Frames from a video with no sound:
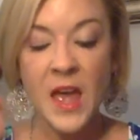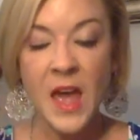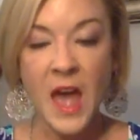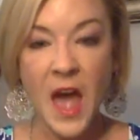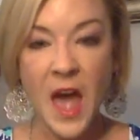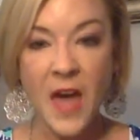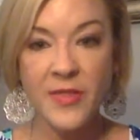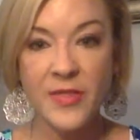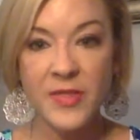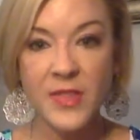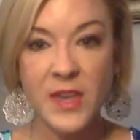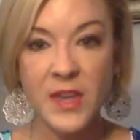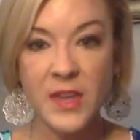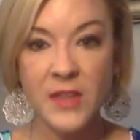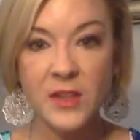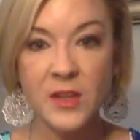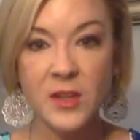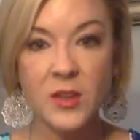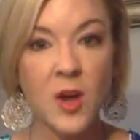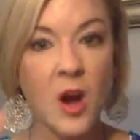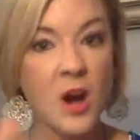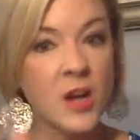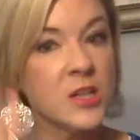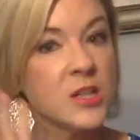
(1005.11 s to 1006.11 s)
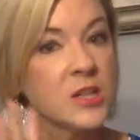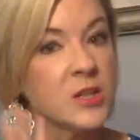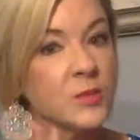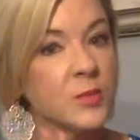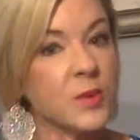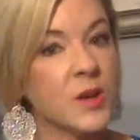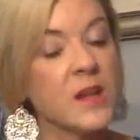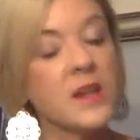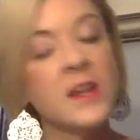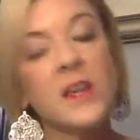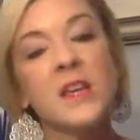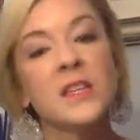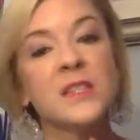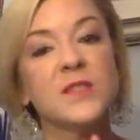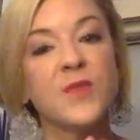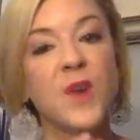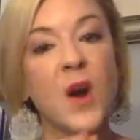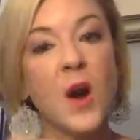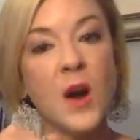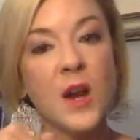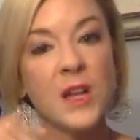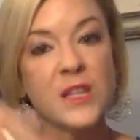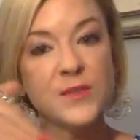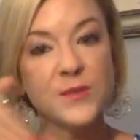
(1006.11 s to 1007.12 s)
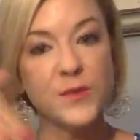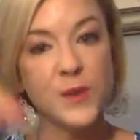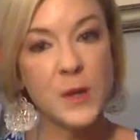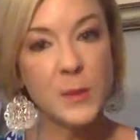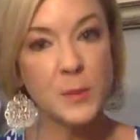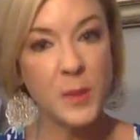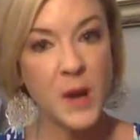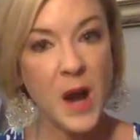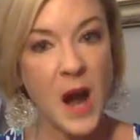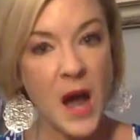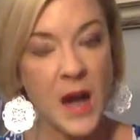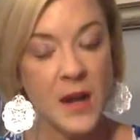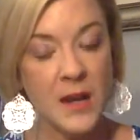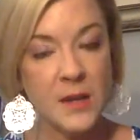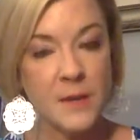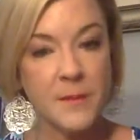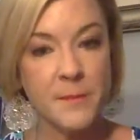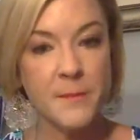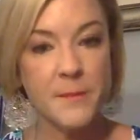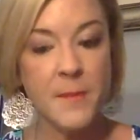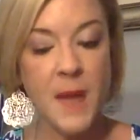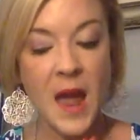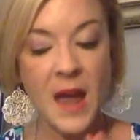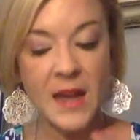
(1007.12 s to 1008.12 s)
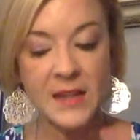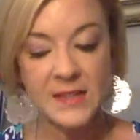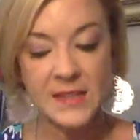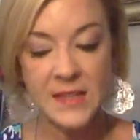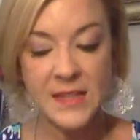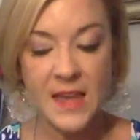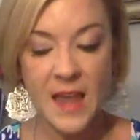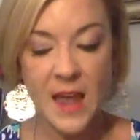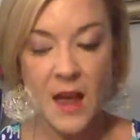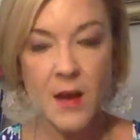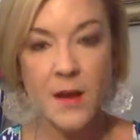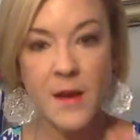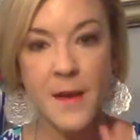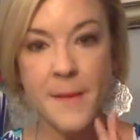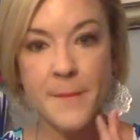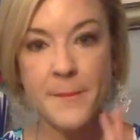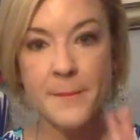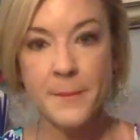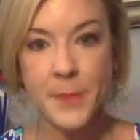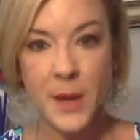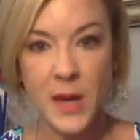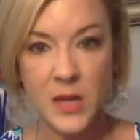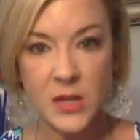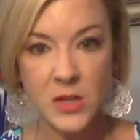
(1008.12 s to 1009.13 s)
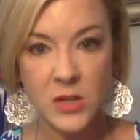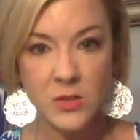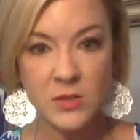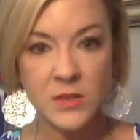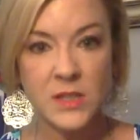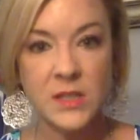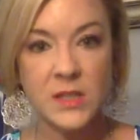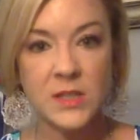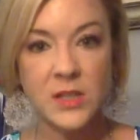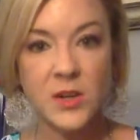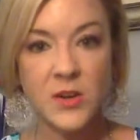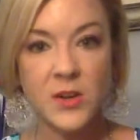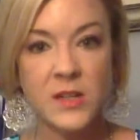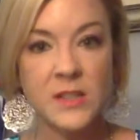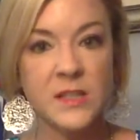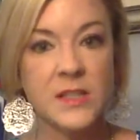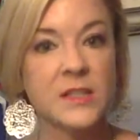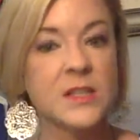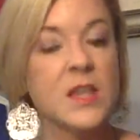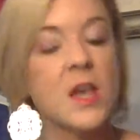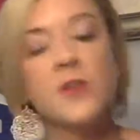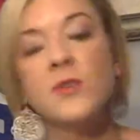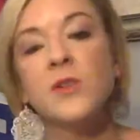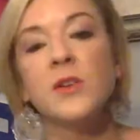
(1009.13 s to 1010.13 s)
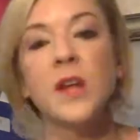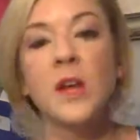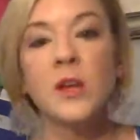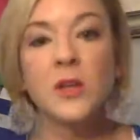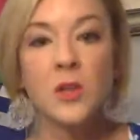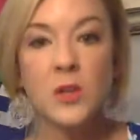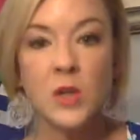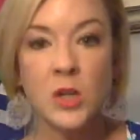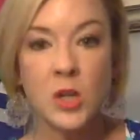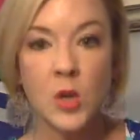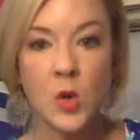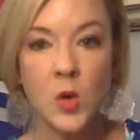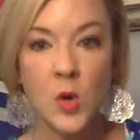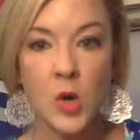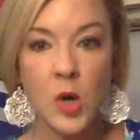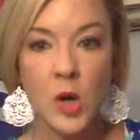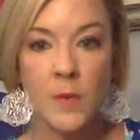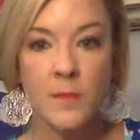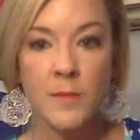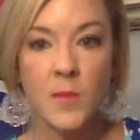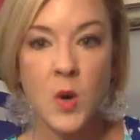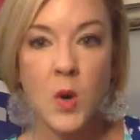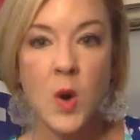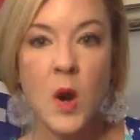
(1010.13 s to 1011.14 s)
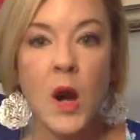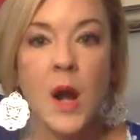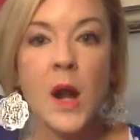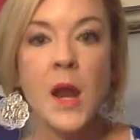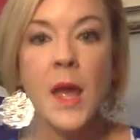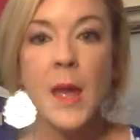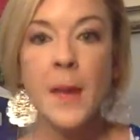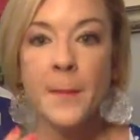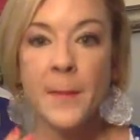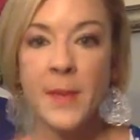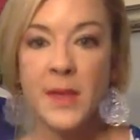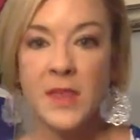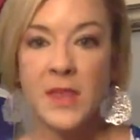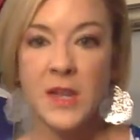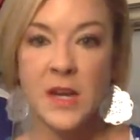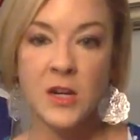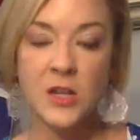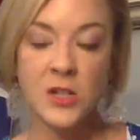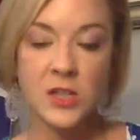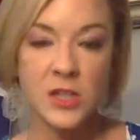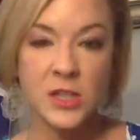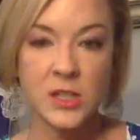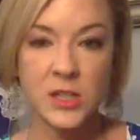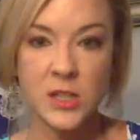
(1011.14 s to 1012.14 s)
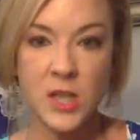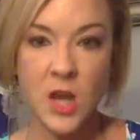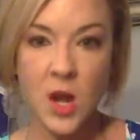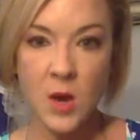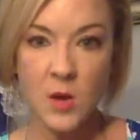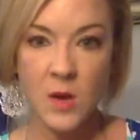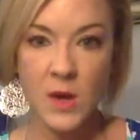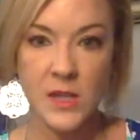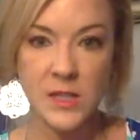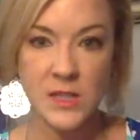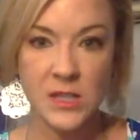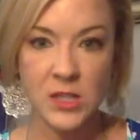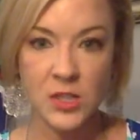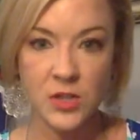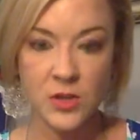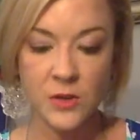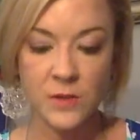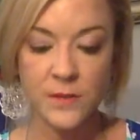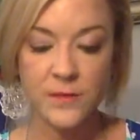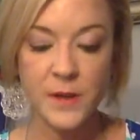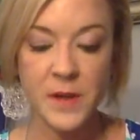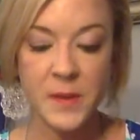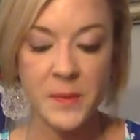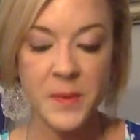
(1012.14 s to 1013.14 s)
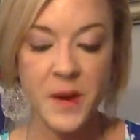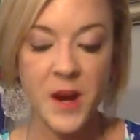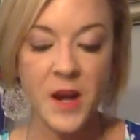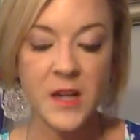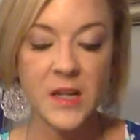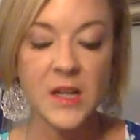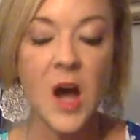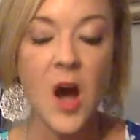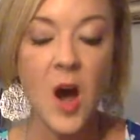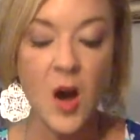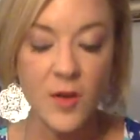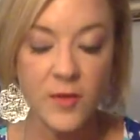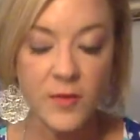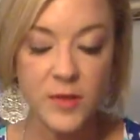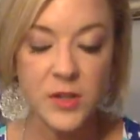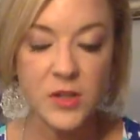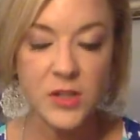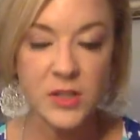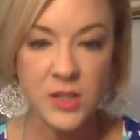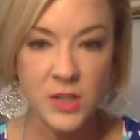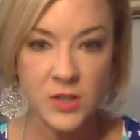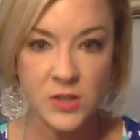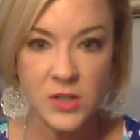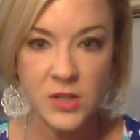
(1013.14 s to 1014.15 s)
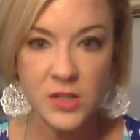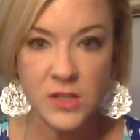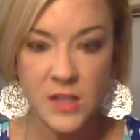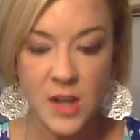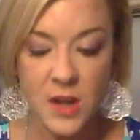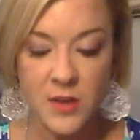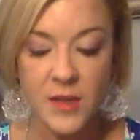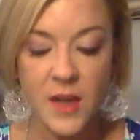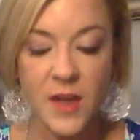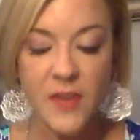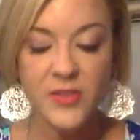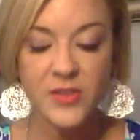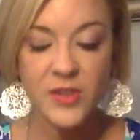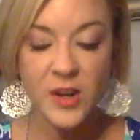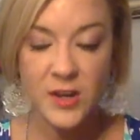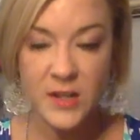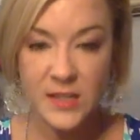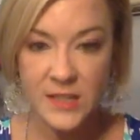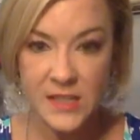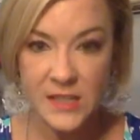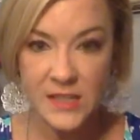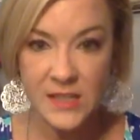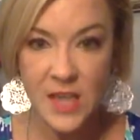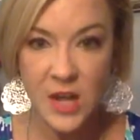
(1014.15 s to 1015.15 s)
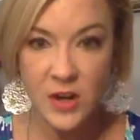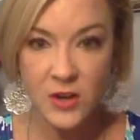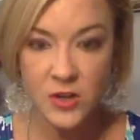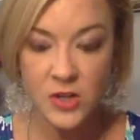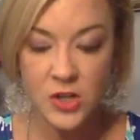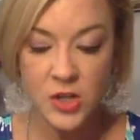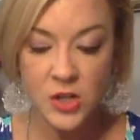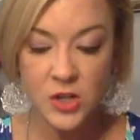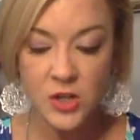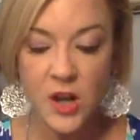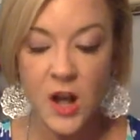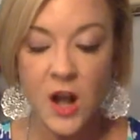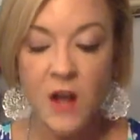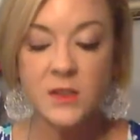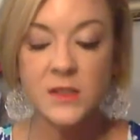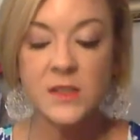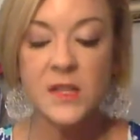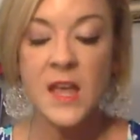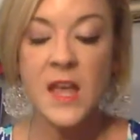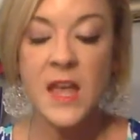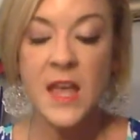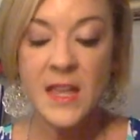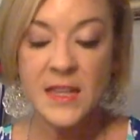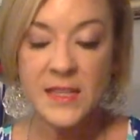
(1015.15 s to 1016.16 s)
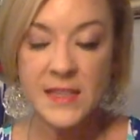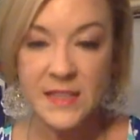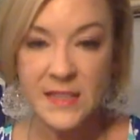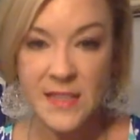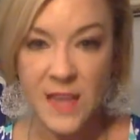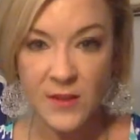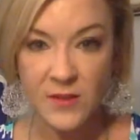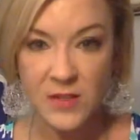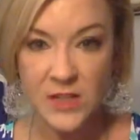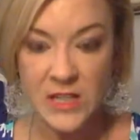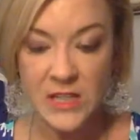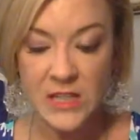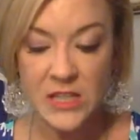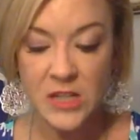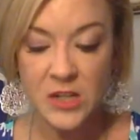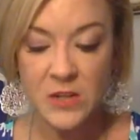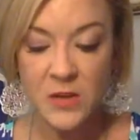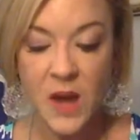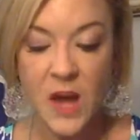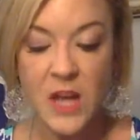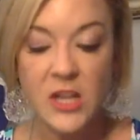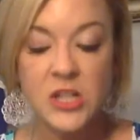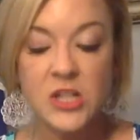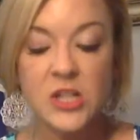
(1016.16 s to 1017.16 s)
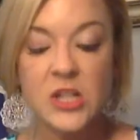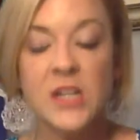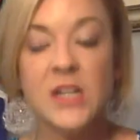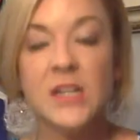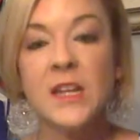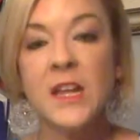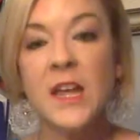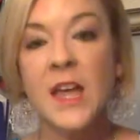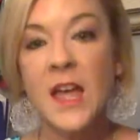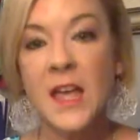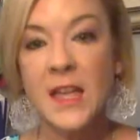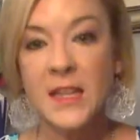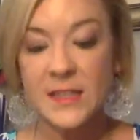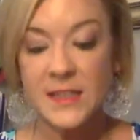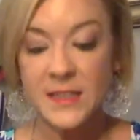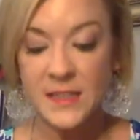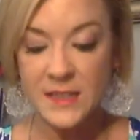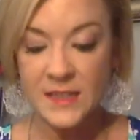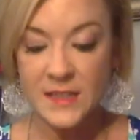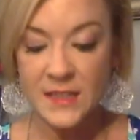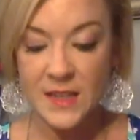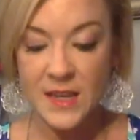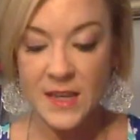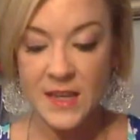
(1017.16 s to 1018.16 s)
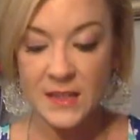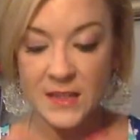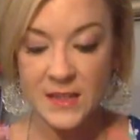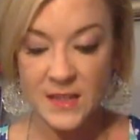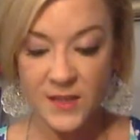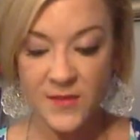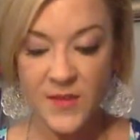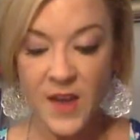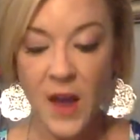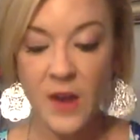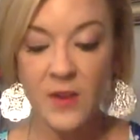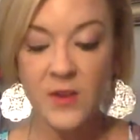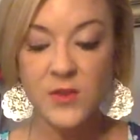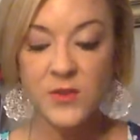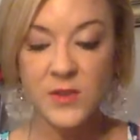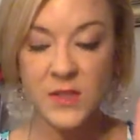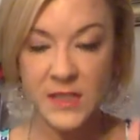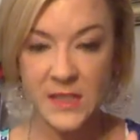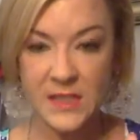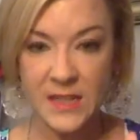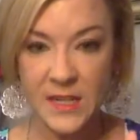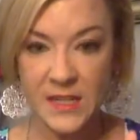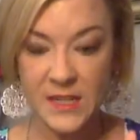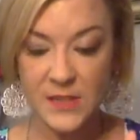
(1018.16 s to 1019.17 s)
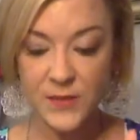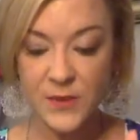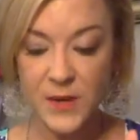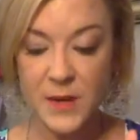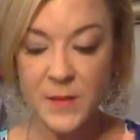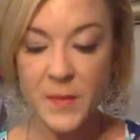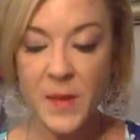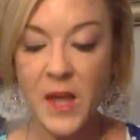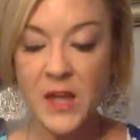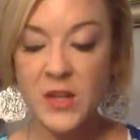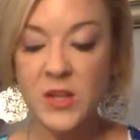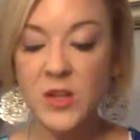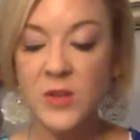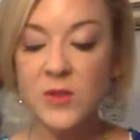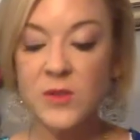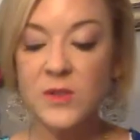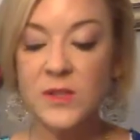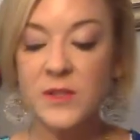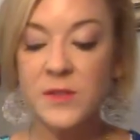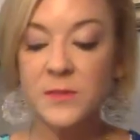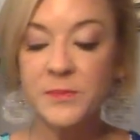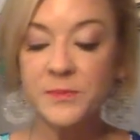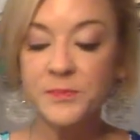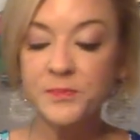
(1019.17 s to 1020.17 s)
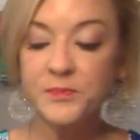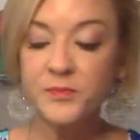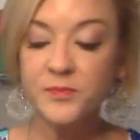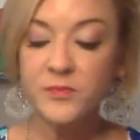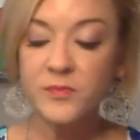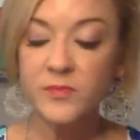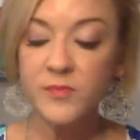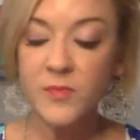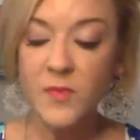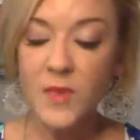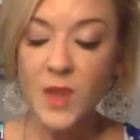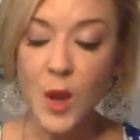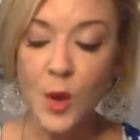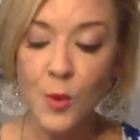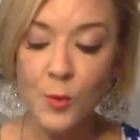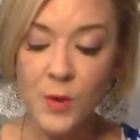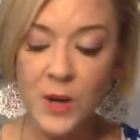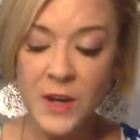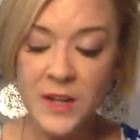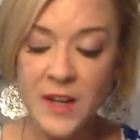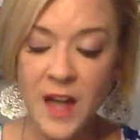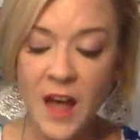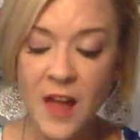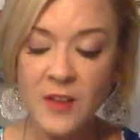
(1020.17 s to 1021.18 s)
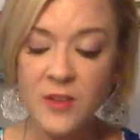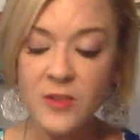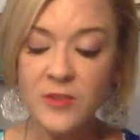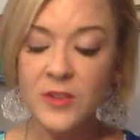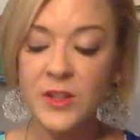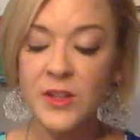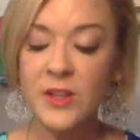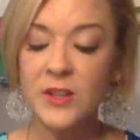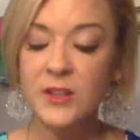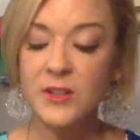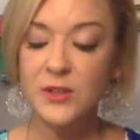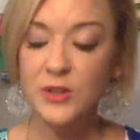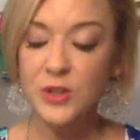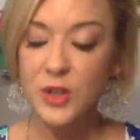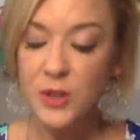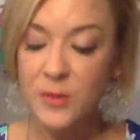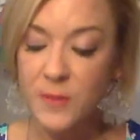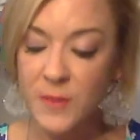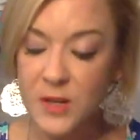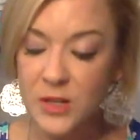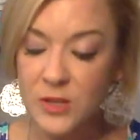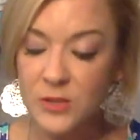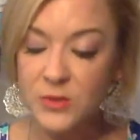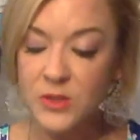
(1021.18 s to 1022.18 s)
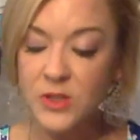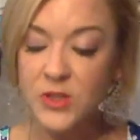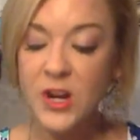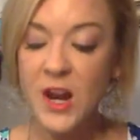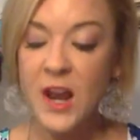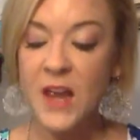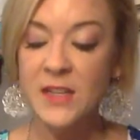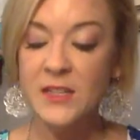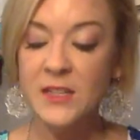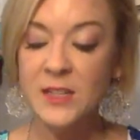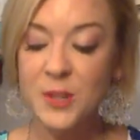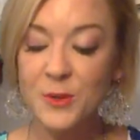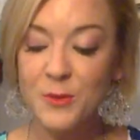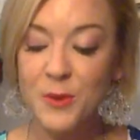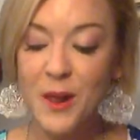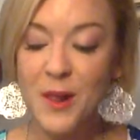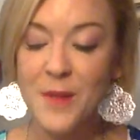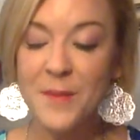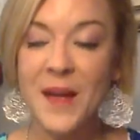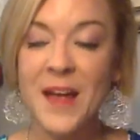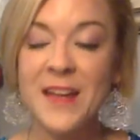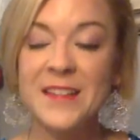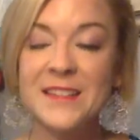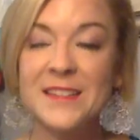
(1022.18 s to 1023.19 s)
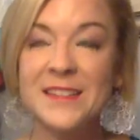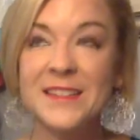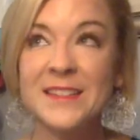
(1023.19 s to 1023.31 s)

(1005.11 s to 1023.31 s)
And then the largest one as far as free product maxing out at bundles is $3,600. Now you can order more, but there's just no additional free product offered. So just know that. $3,600 is your cost. $7,200 is the value. 6 free bundles, 1 color look, 2 mirrors with trays, 2 roll-up bags.